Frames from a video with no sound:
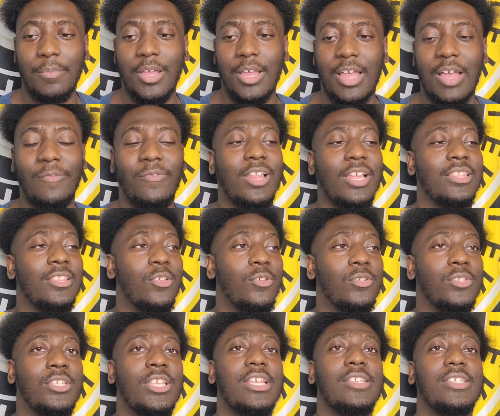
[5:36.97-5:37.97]
But I feel like
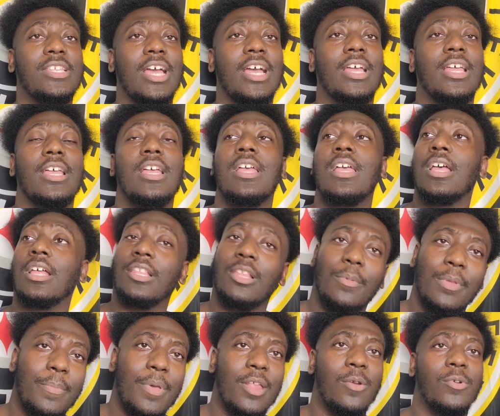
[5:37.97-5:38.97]
those teams got a
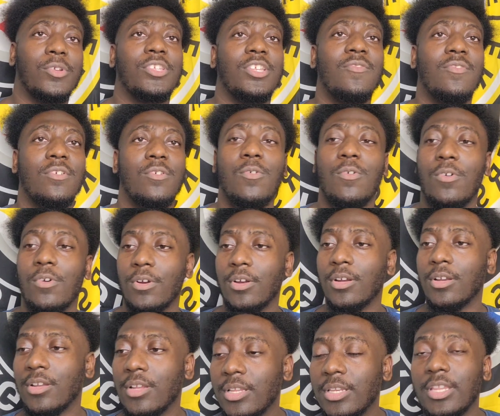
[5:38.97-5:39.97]
little bit better receiver core
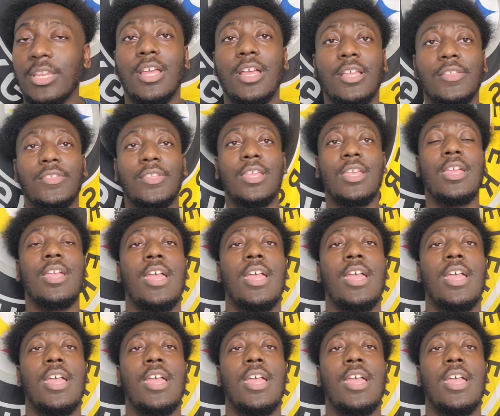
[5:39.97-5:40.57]
than us.